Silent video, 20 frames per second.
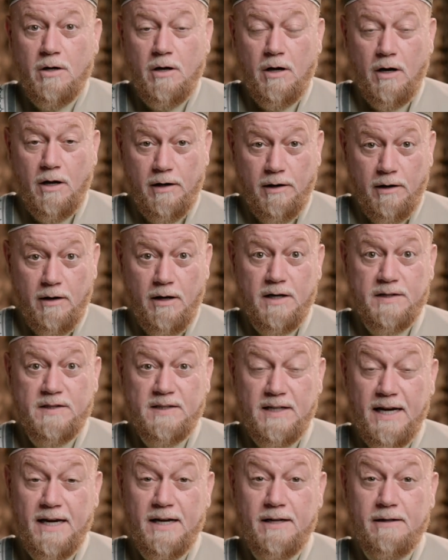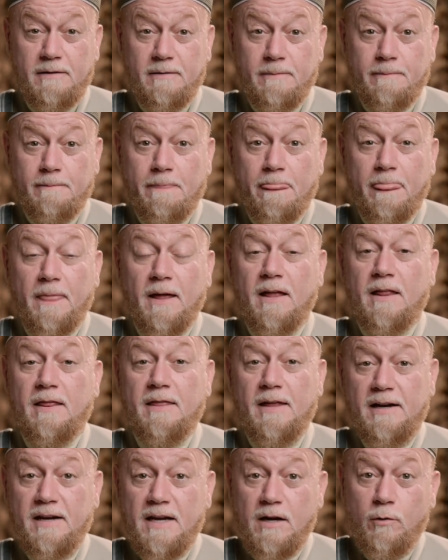Allah said
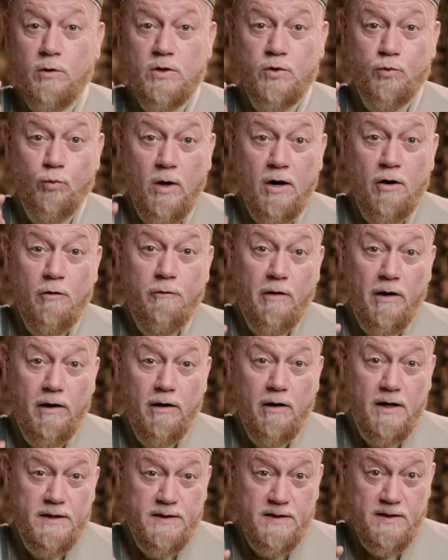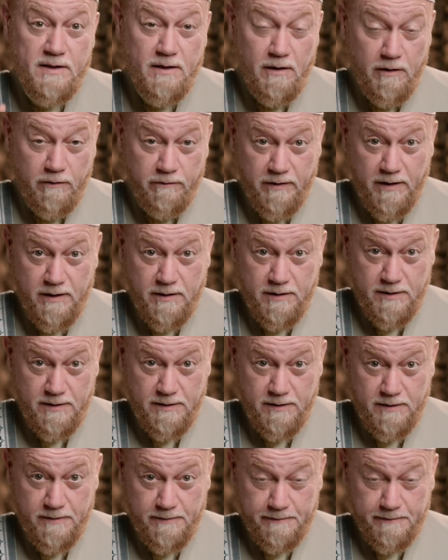that he was one of Allah's servants,